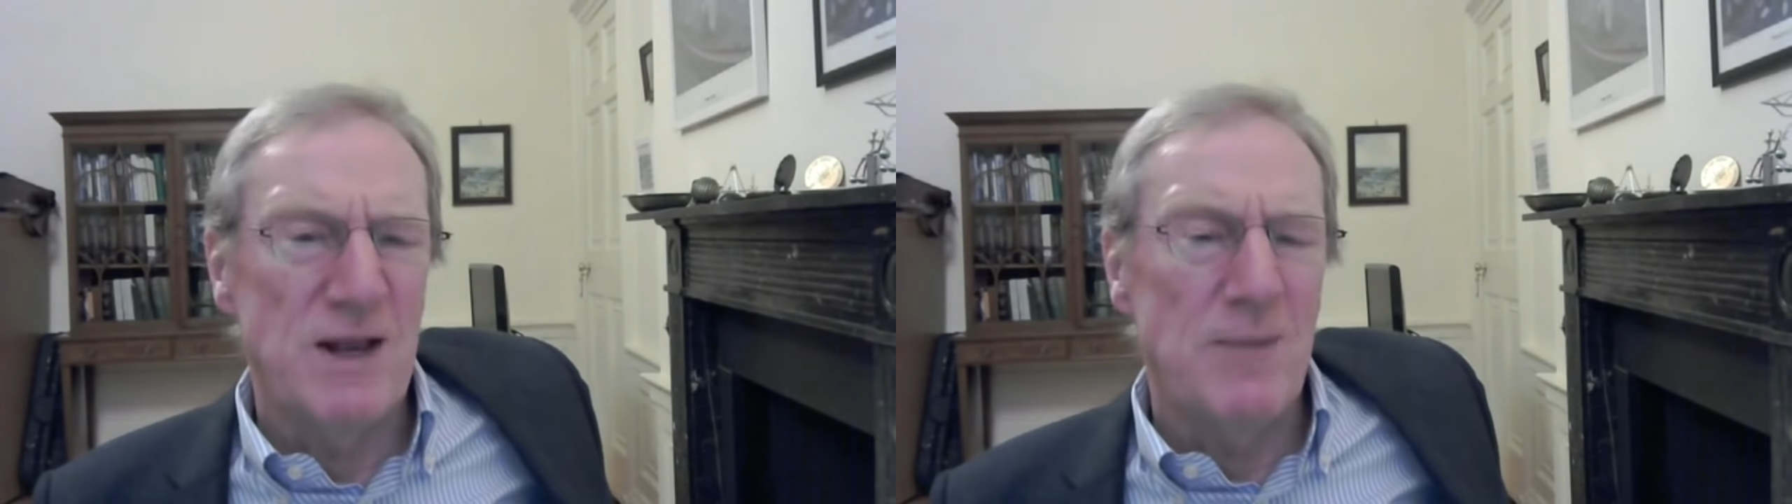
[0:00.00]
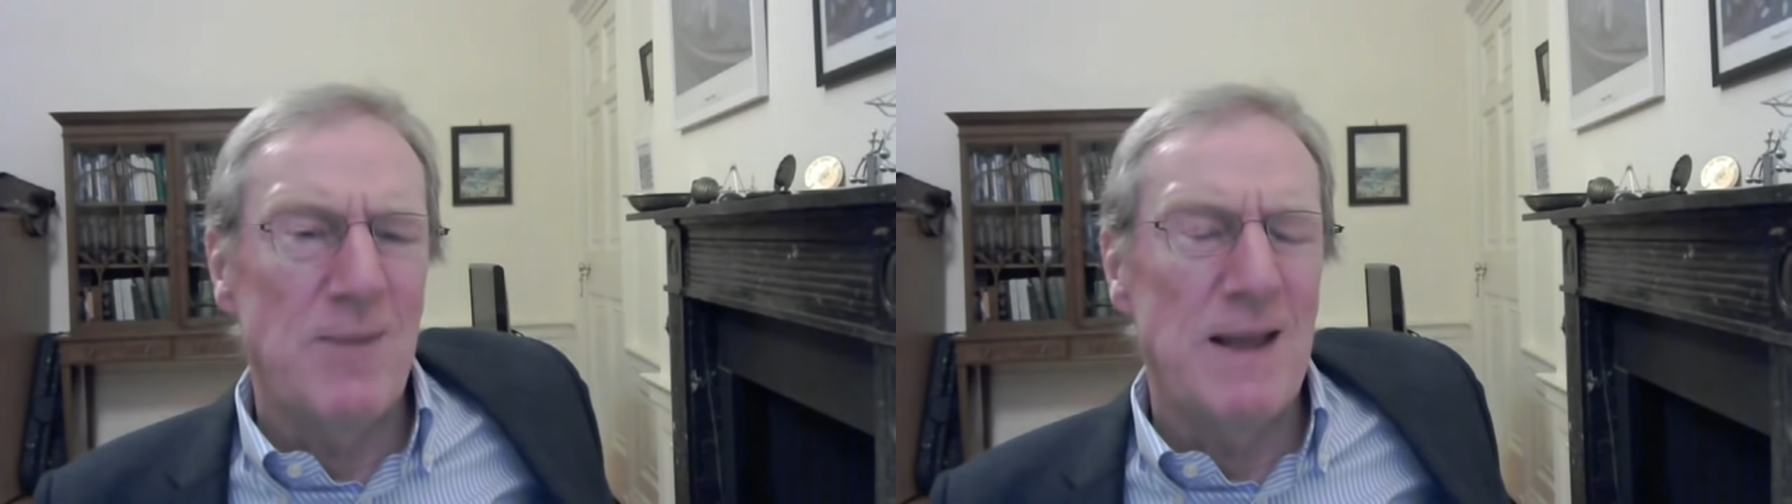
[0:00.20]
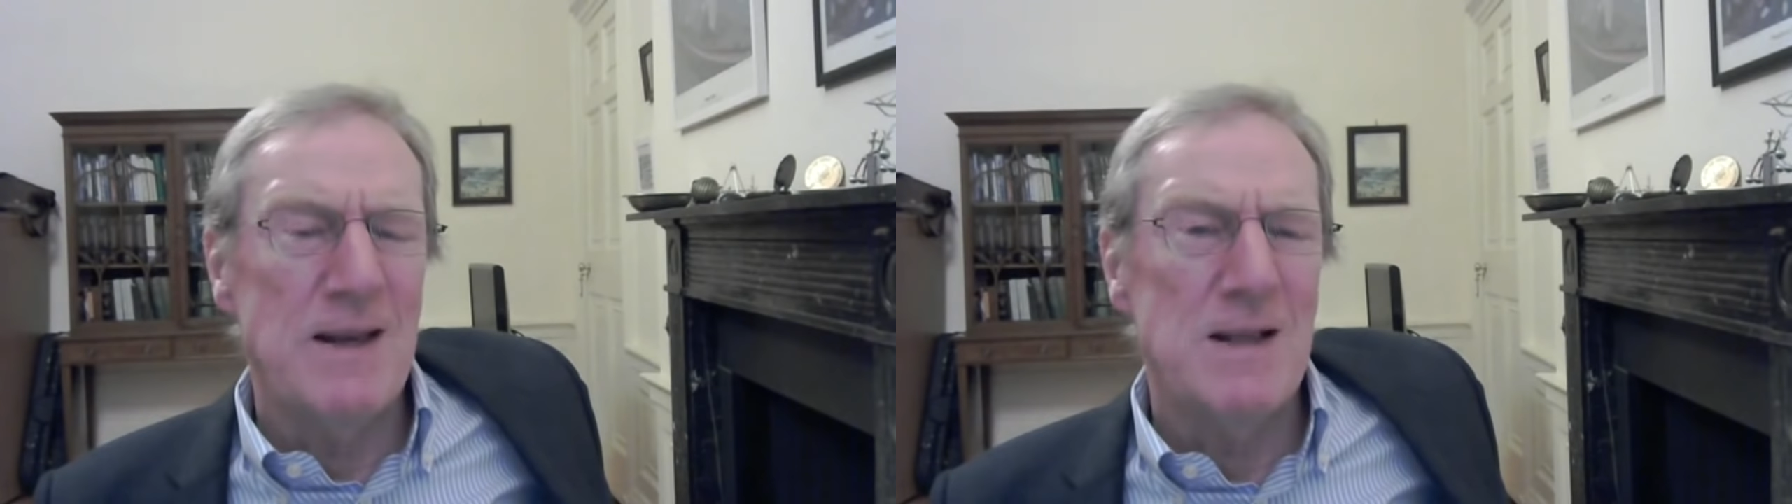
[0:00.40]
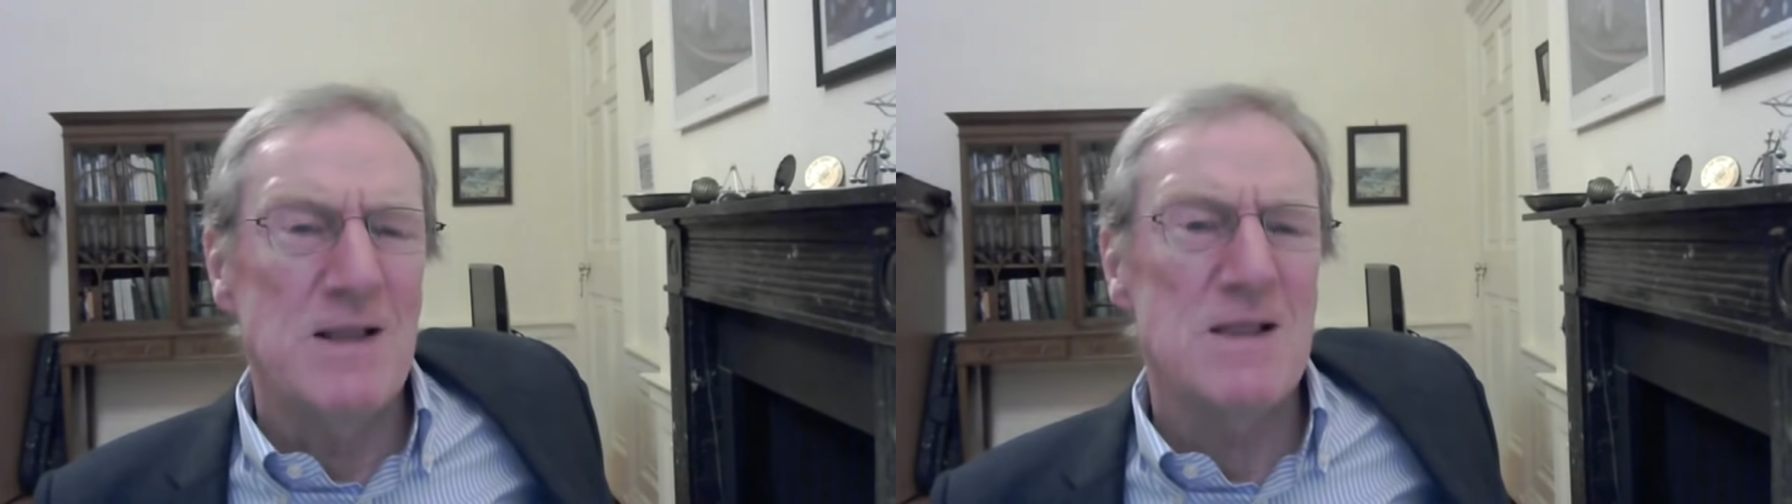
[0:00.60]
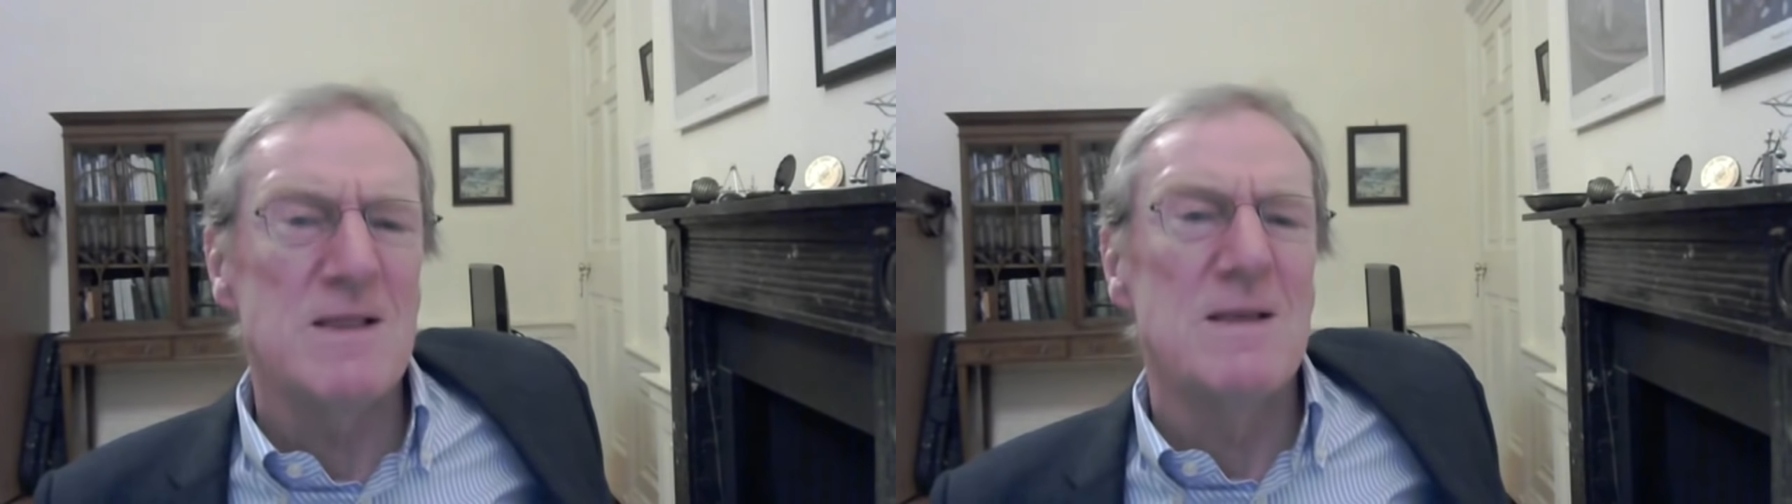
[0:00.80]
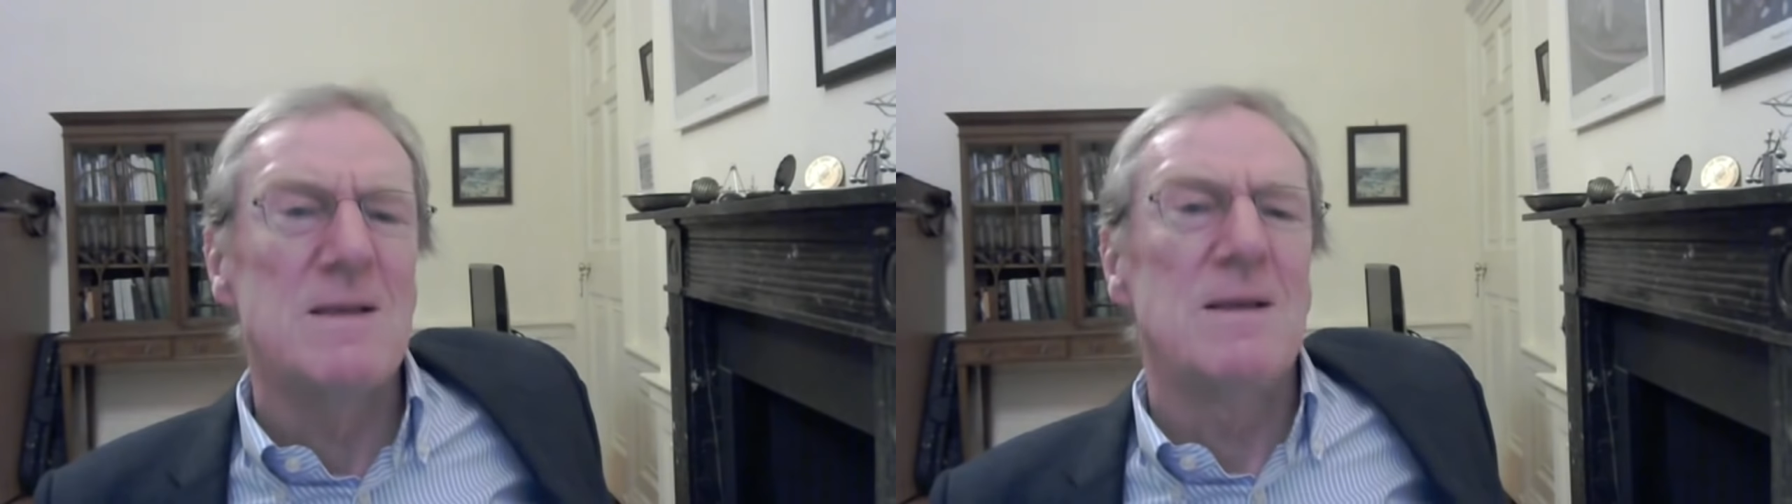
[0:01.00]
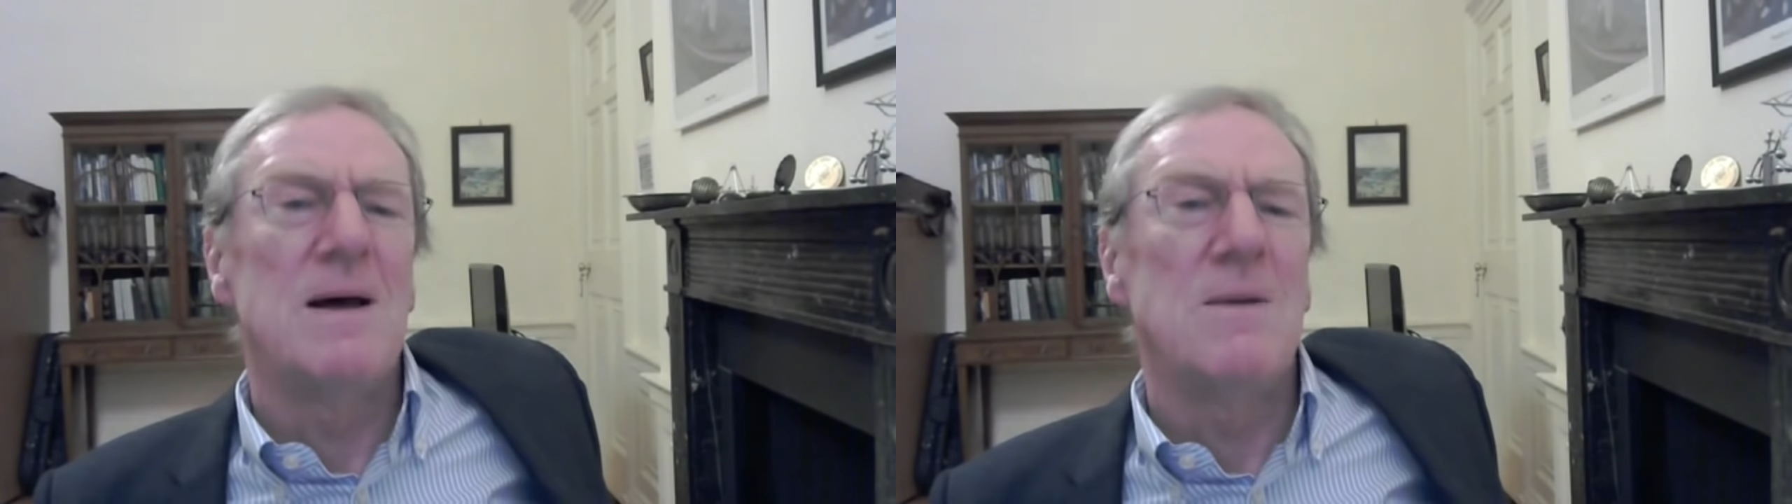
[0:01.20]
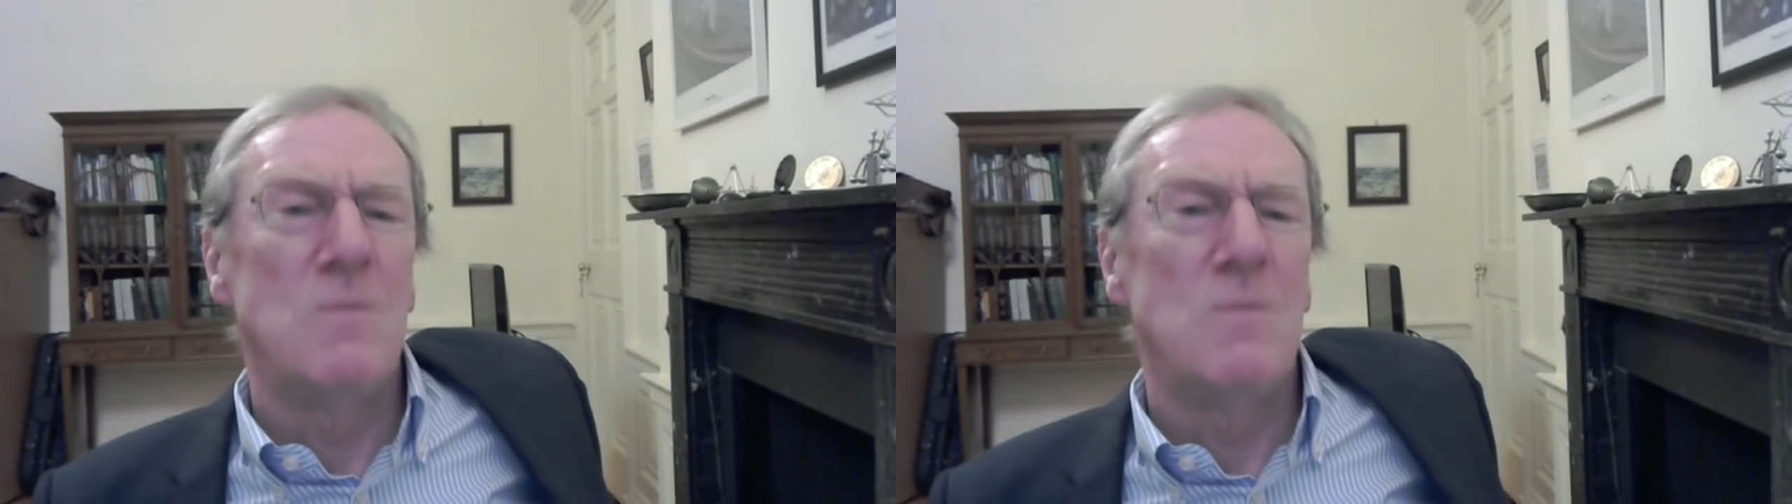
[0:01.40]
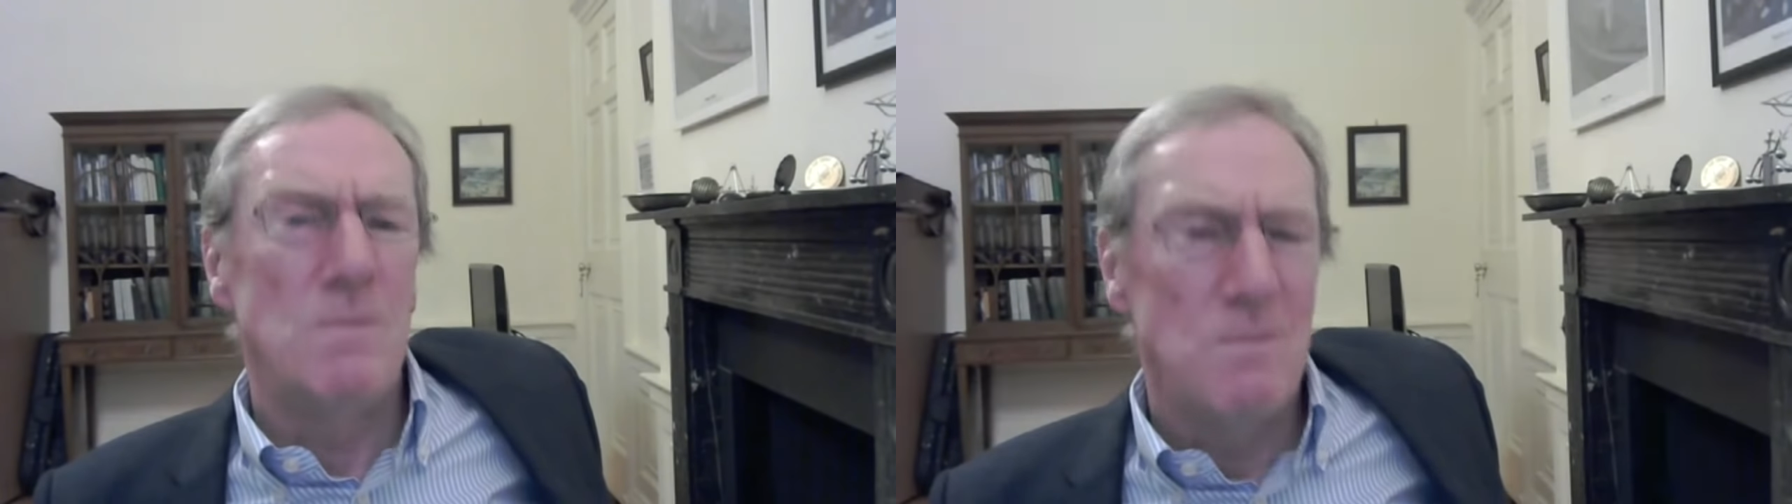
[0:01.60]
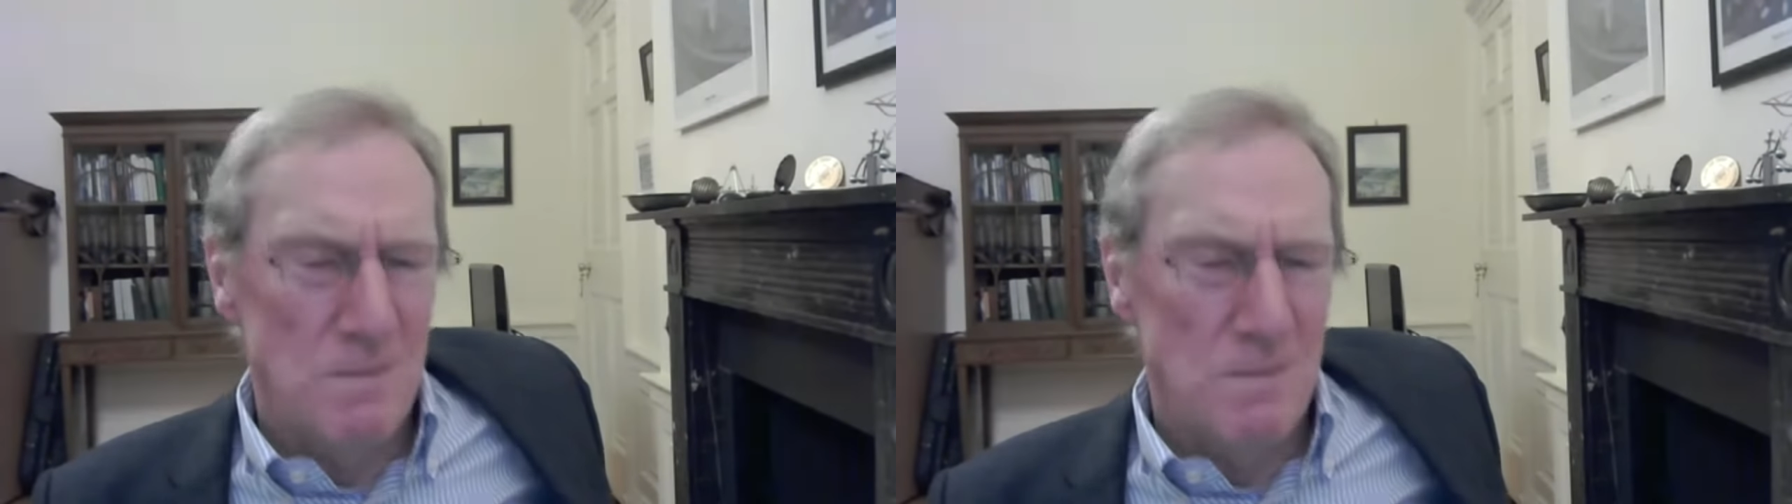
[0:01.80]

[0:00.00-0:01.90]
independence and